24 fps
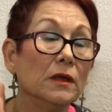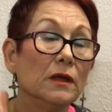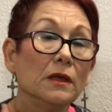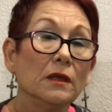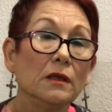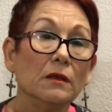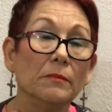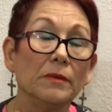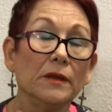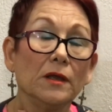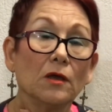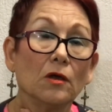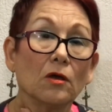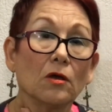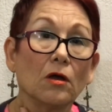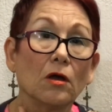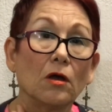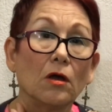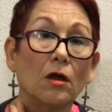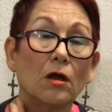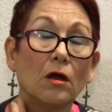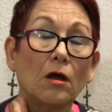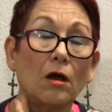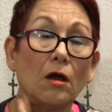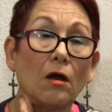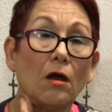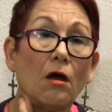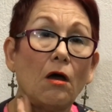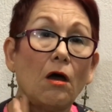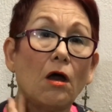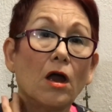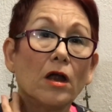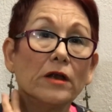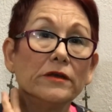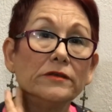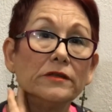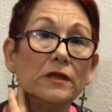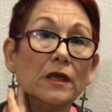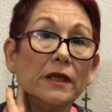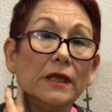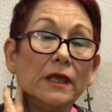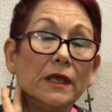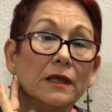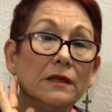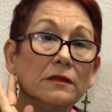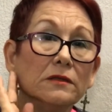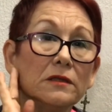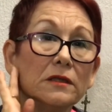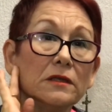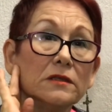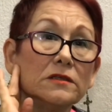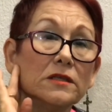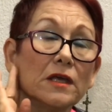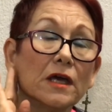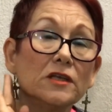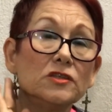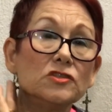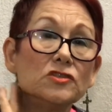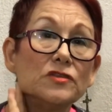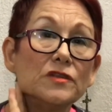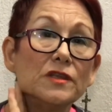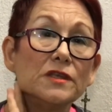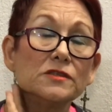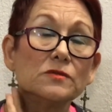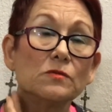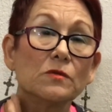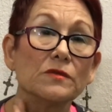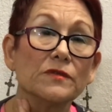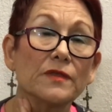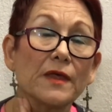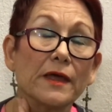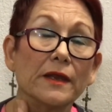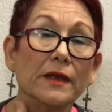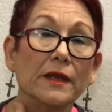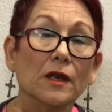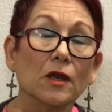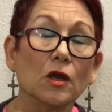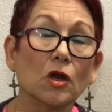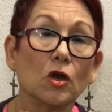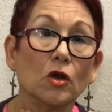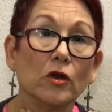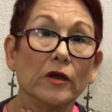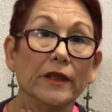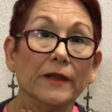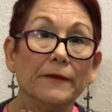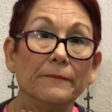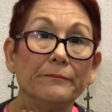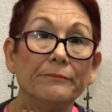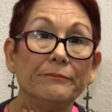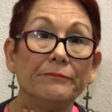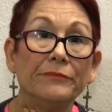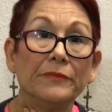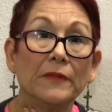It'll be hard to touch this without it hurting.